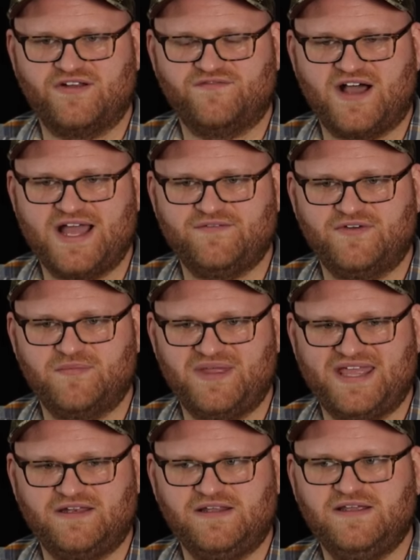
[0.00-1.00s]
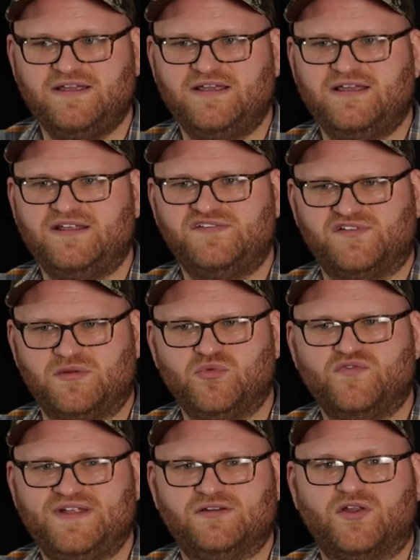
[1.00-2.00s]
thirty-five a bit. So
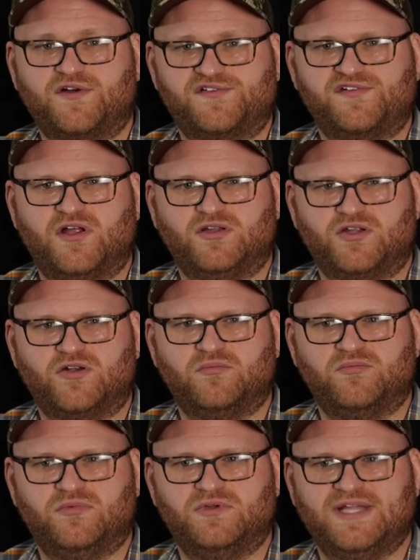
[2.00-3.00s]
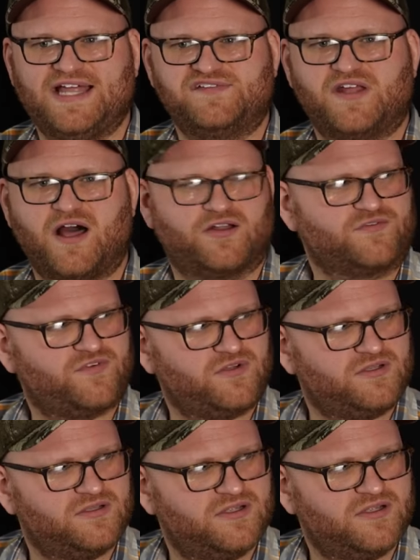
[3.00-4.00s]
the movie looks a little less
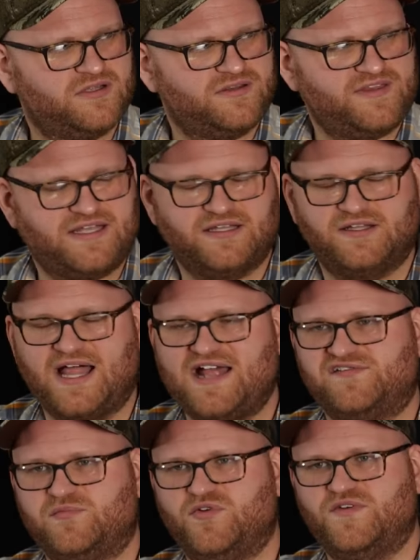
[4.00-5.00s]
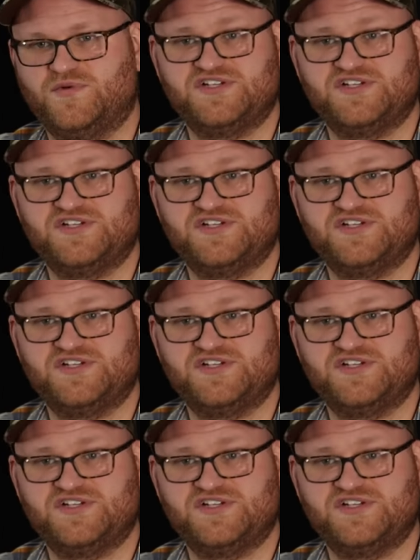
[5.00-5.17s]
colorful right. than the last